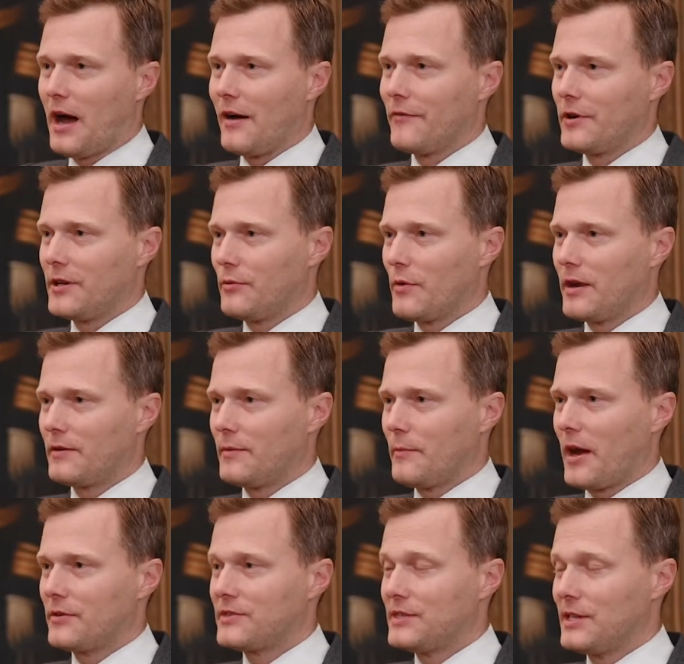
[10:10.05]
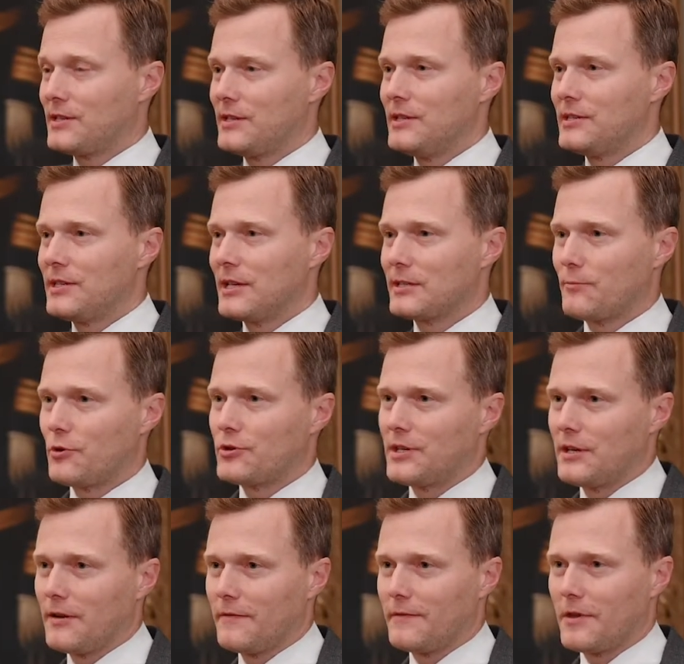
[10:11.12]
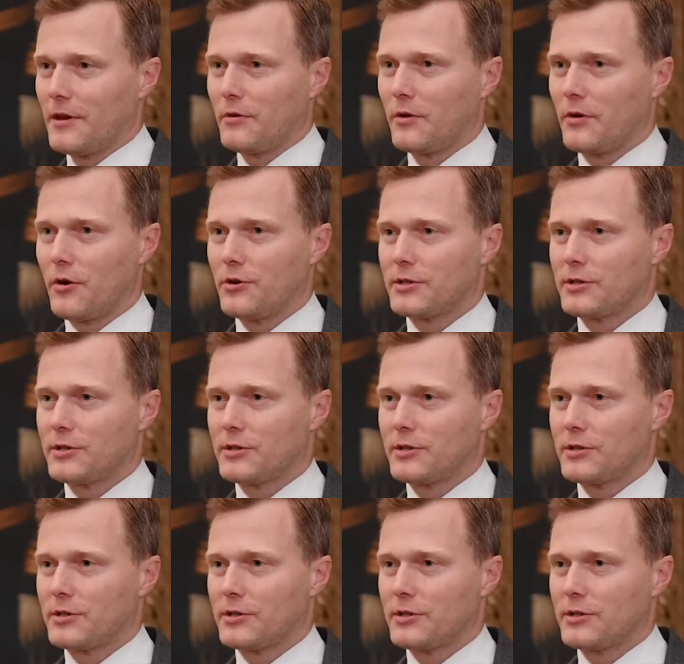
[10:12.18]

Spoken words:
poverty rate, about 66% of the